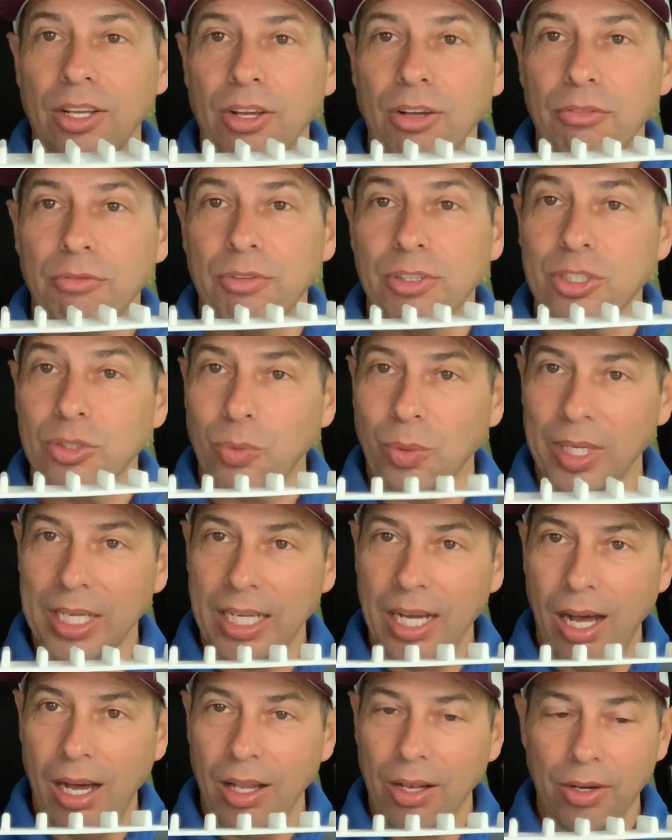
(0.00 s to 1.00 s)
For
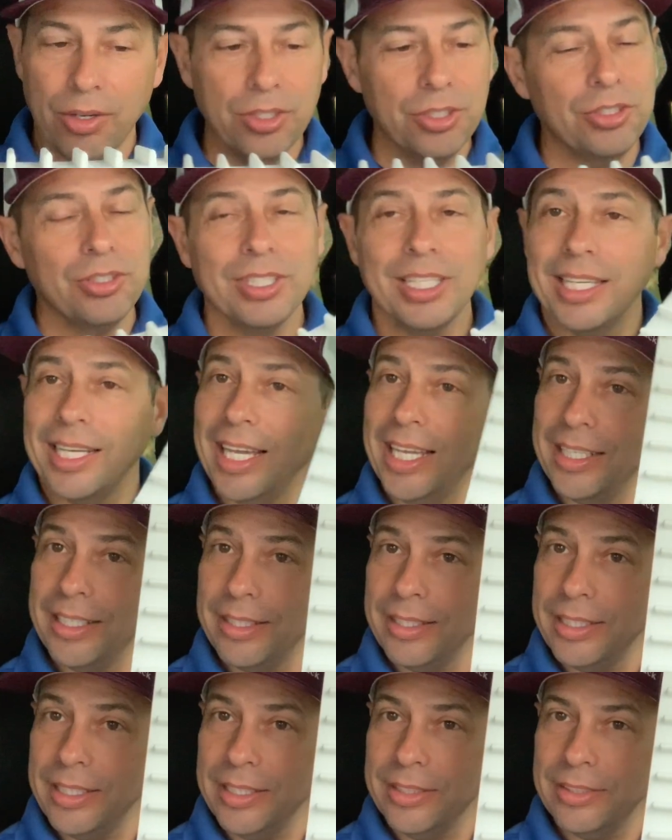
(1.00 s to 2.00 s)
$20, you get 8
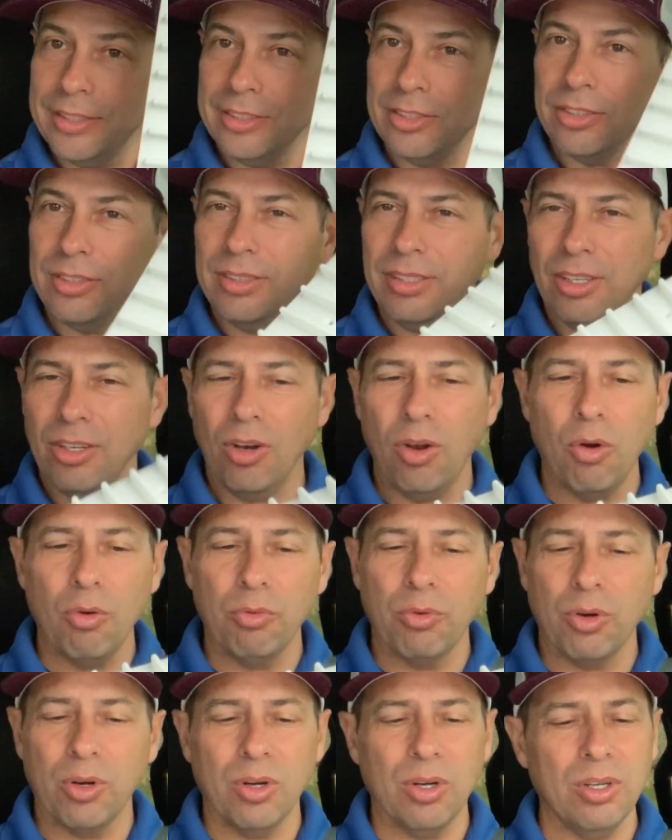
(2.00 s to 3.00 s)
of these. It's a little
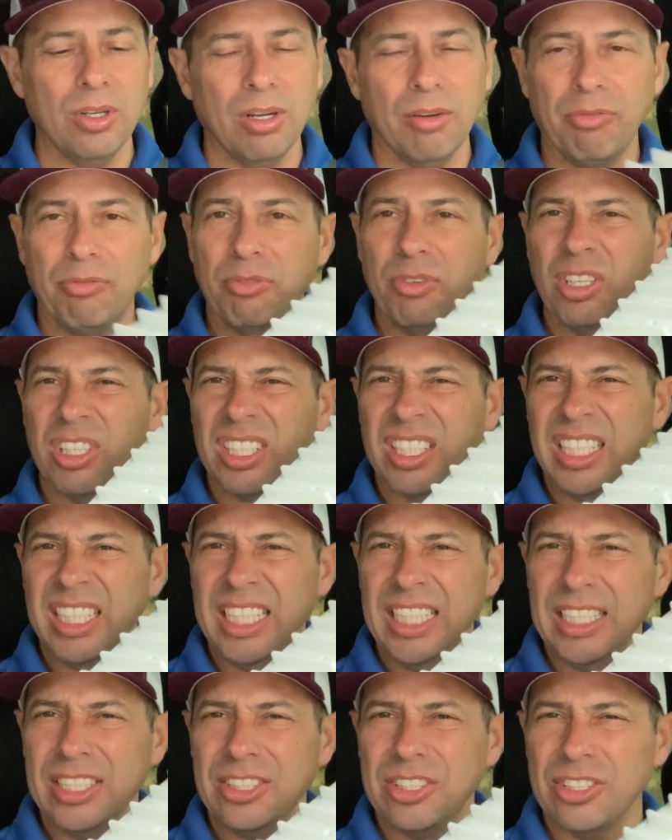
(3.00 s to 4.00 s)
over a foot
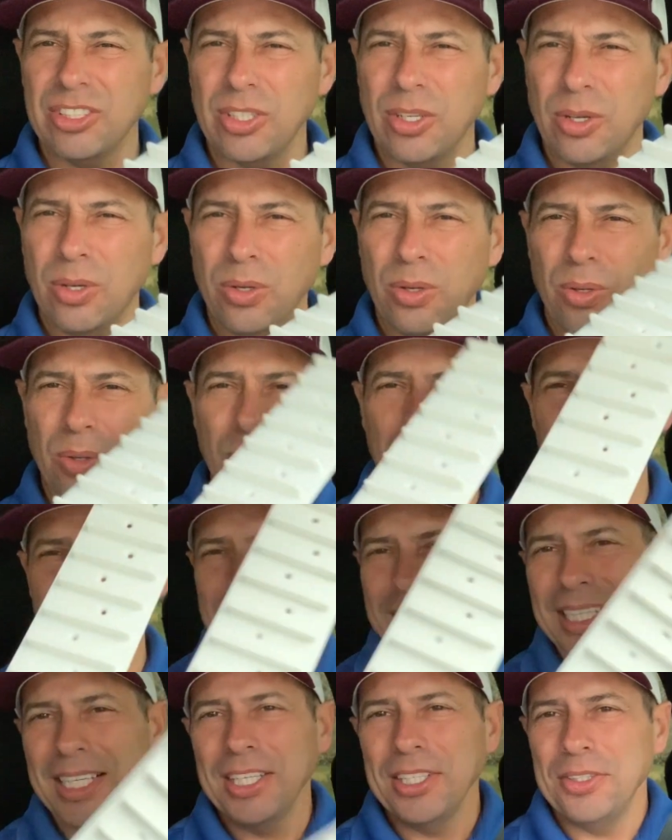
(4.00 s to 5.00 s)
each, so
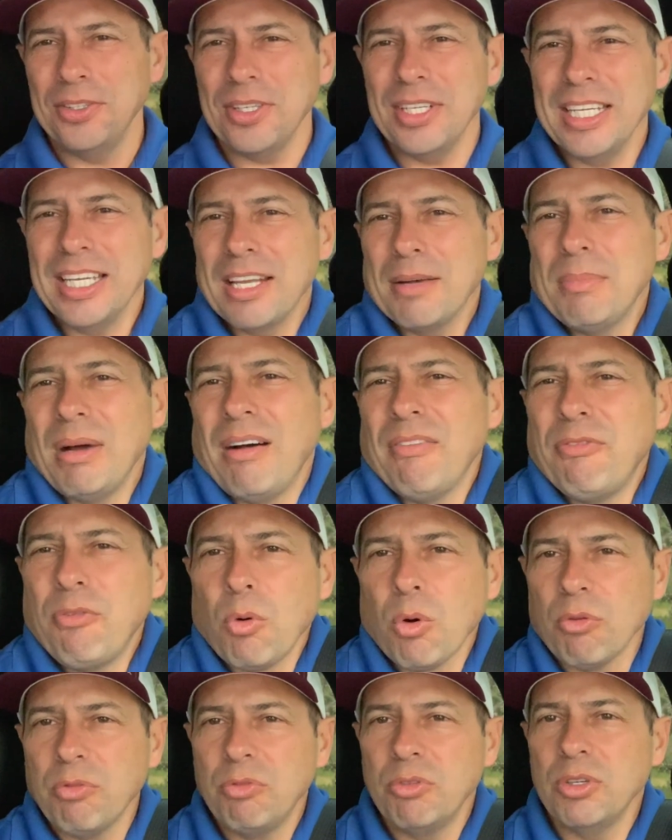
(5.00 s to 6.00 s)
you can get about
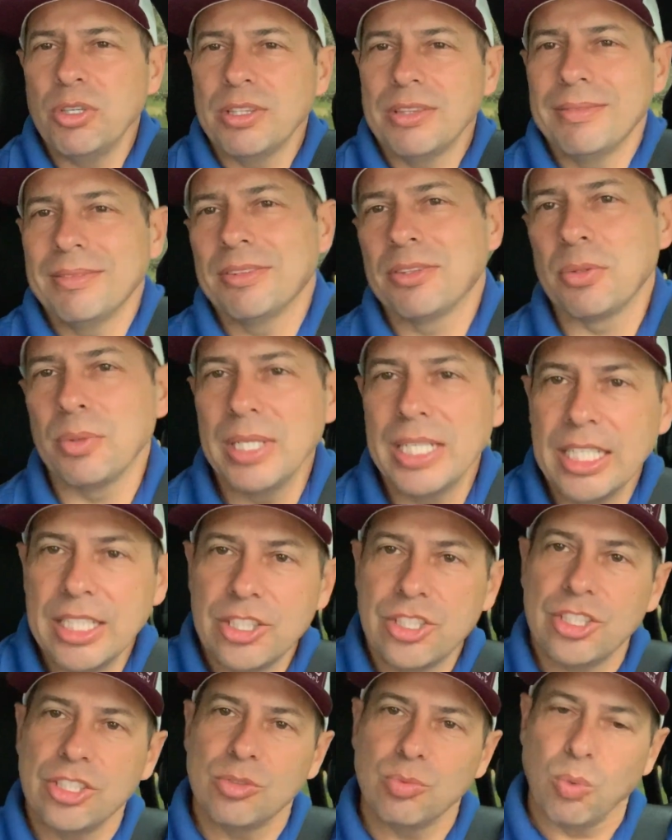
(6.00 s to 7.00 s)
4 foot 3
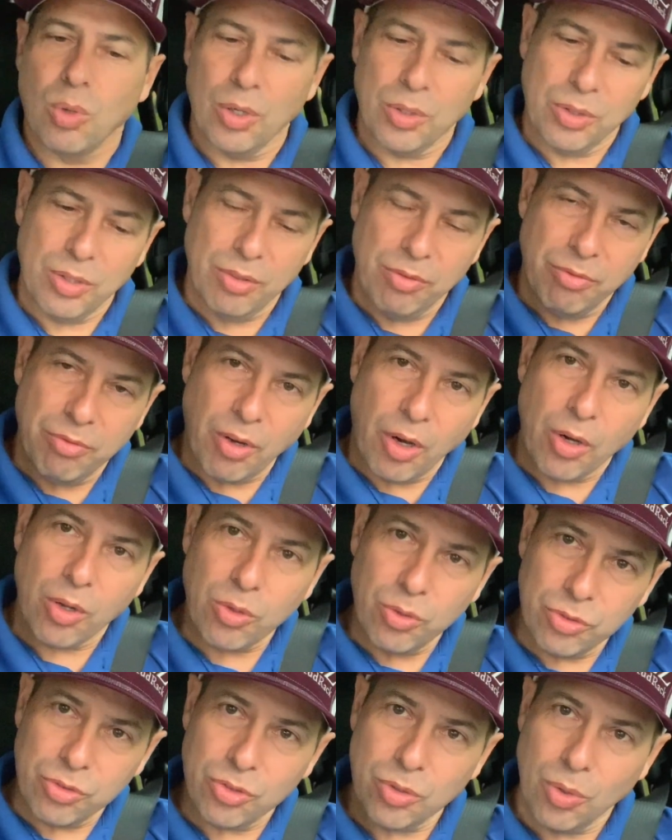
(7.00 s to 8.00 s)
inches worth of
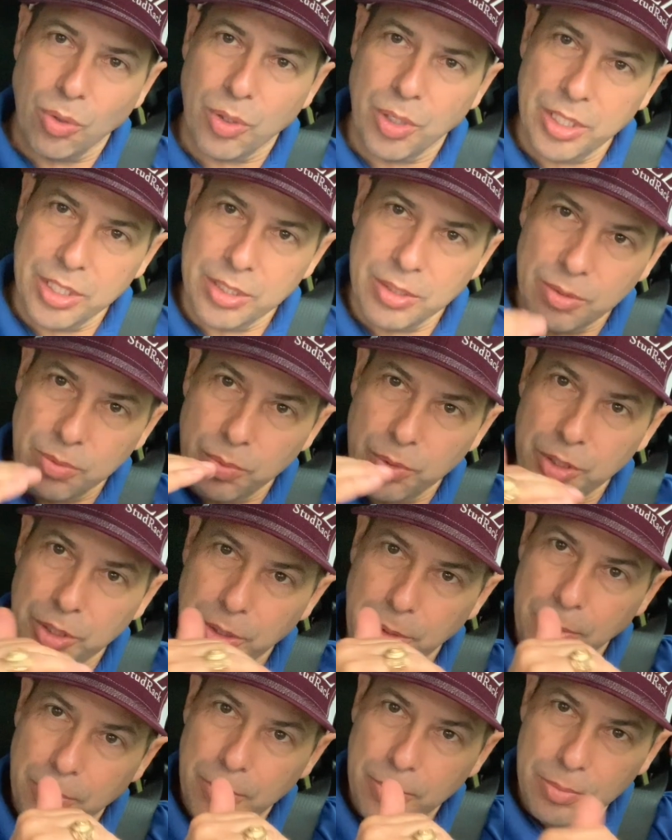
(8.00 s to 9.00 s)
vertical storage when
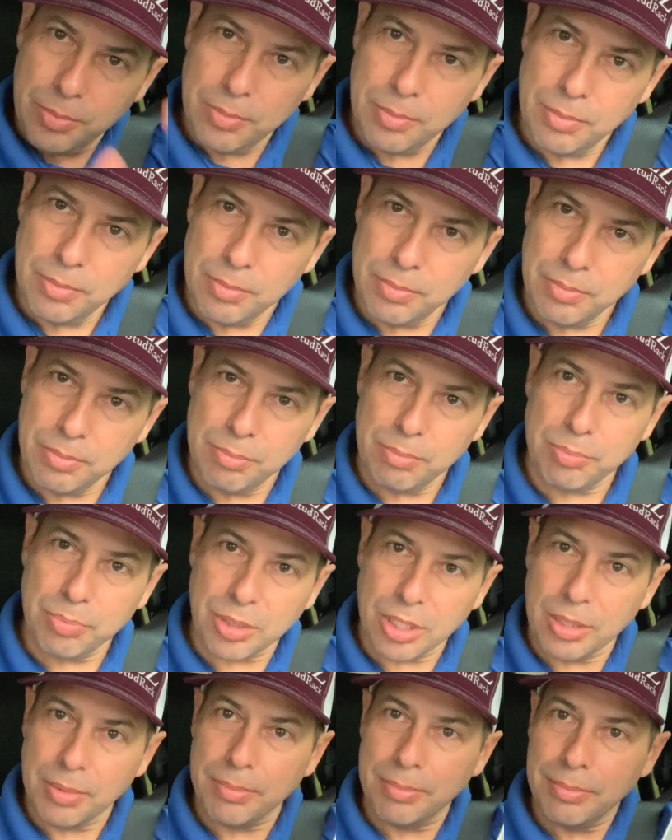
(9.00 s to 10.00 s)
you
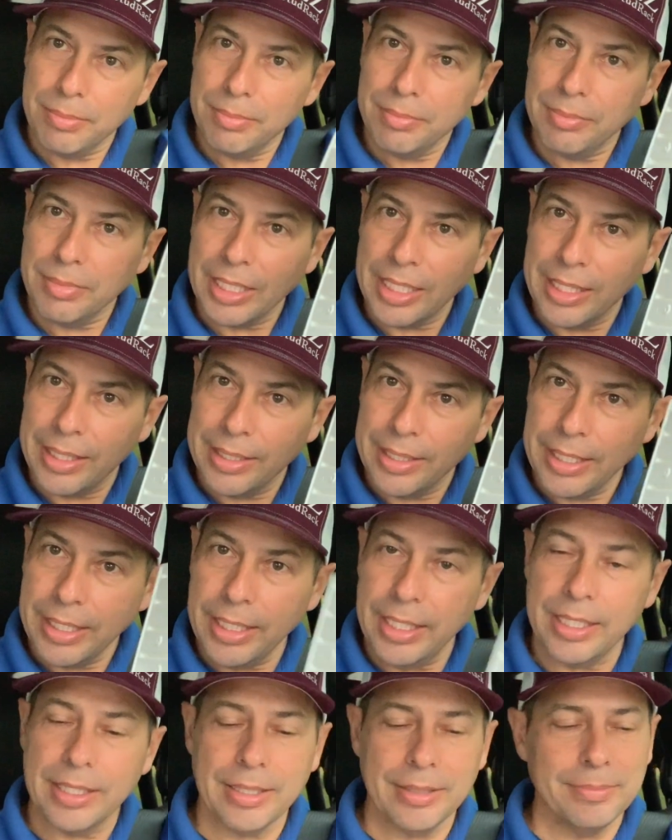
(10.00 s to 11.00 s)
put them end to
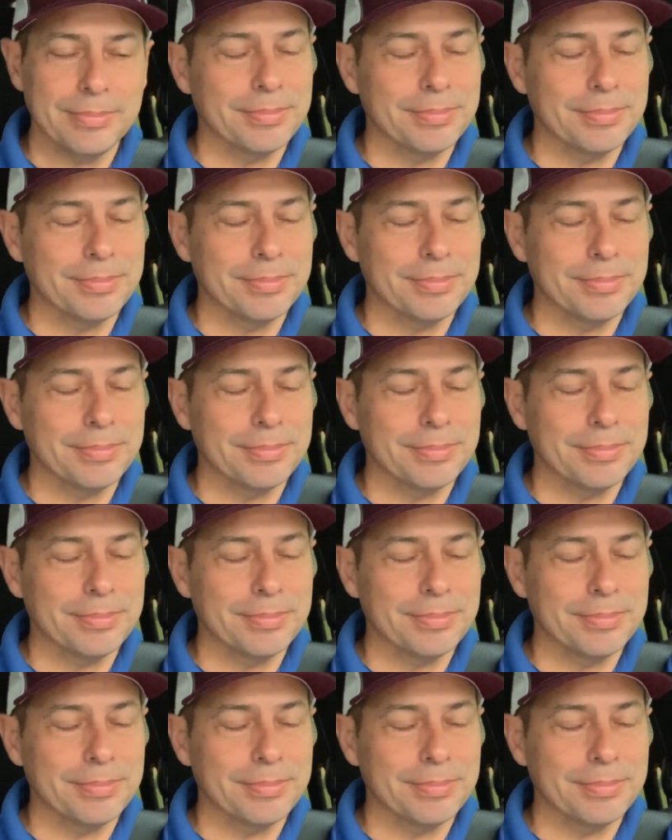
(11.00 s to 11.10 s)
end.